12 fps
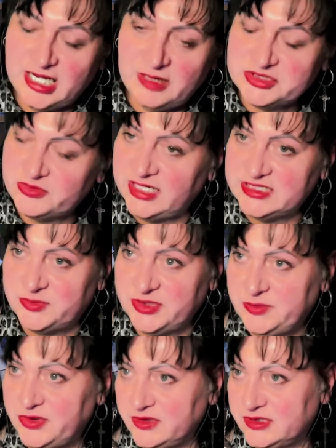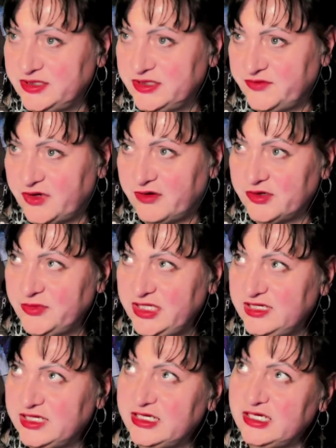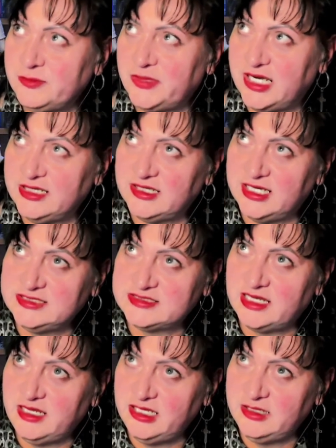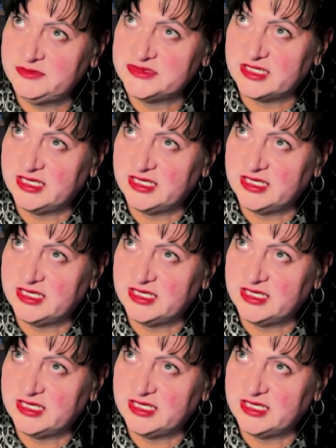was writing to people at Novara Media, Byline Times,